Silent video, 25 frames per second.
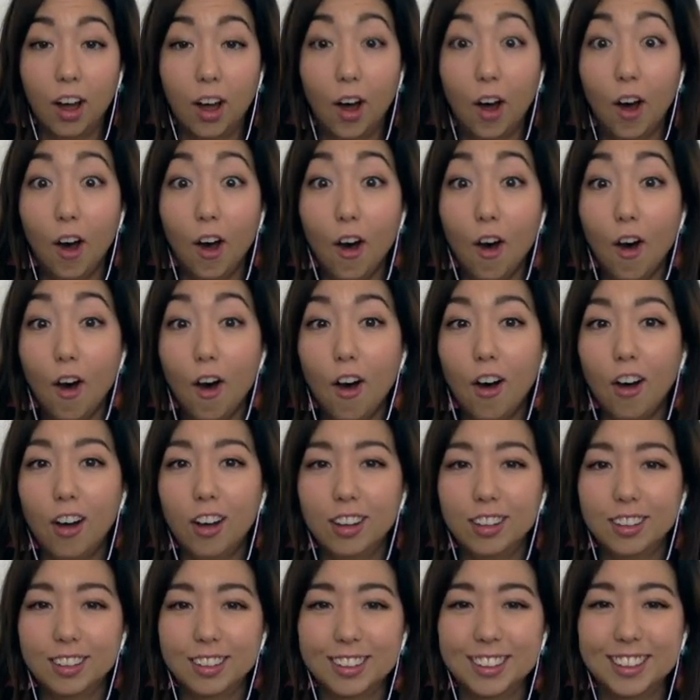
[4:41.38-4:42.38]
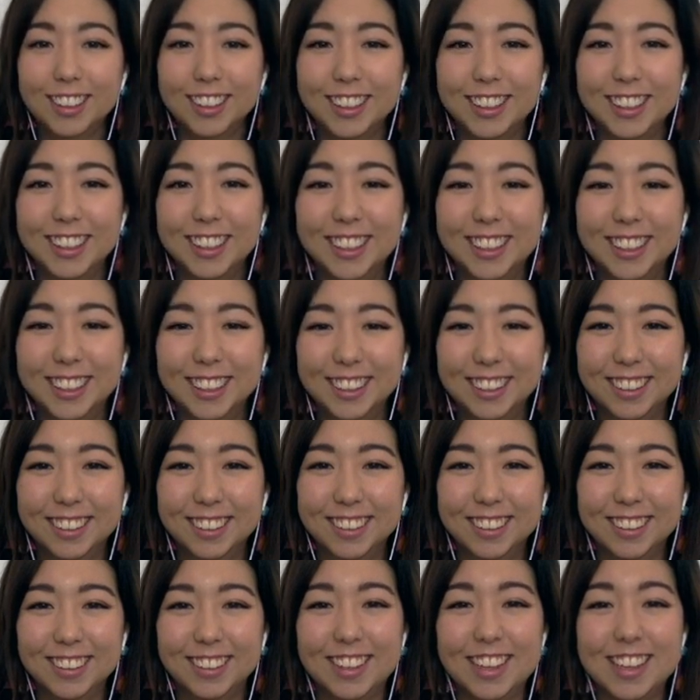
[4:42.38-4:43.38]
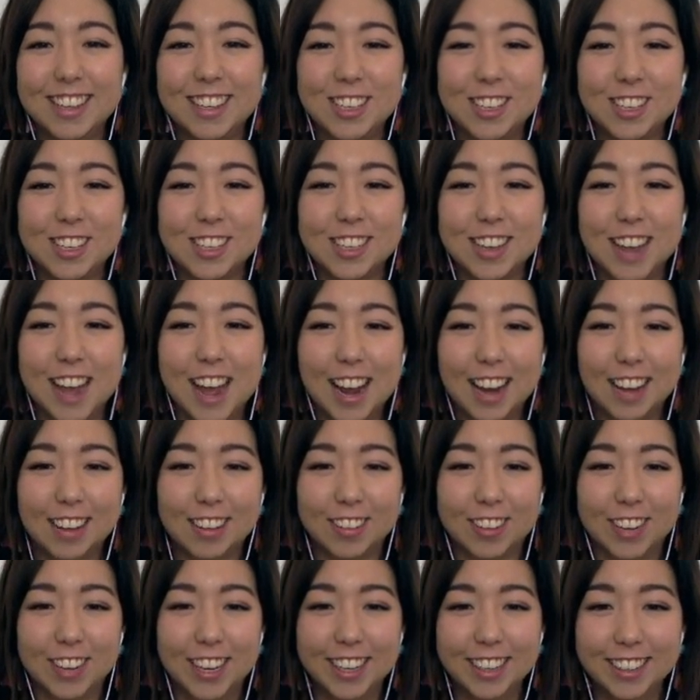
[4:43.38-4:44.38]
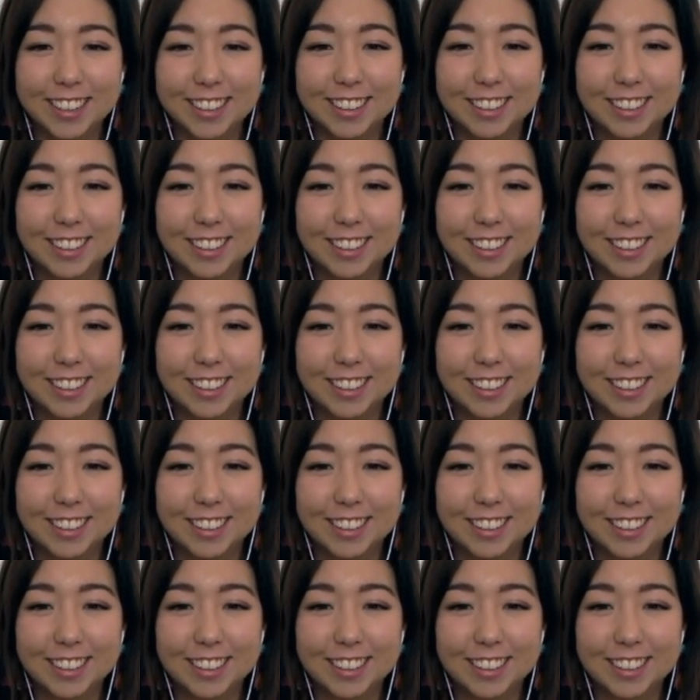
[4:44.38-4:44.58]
Oh, that's just an act, right?